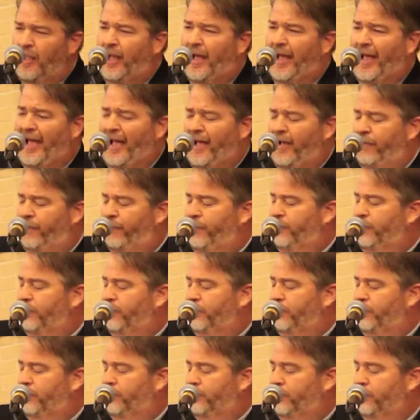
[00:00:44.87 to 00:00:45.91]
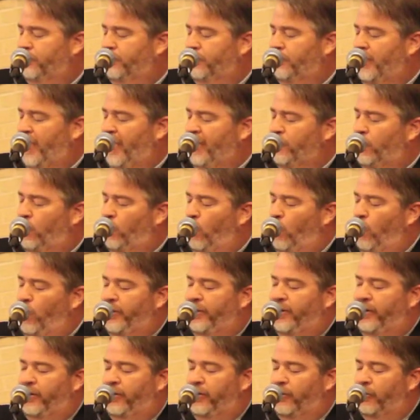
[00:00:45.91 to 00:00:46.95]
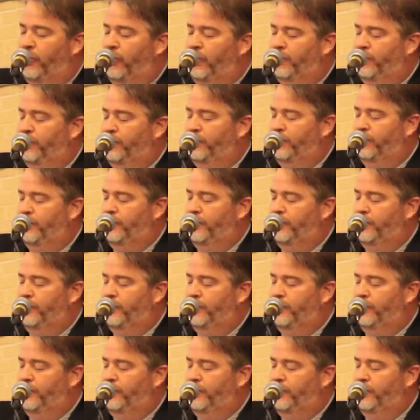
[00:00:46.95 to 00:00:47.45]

I have a coin here.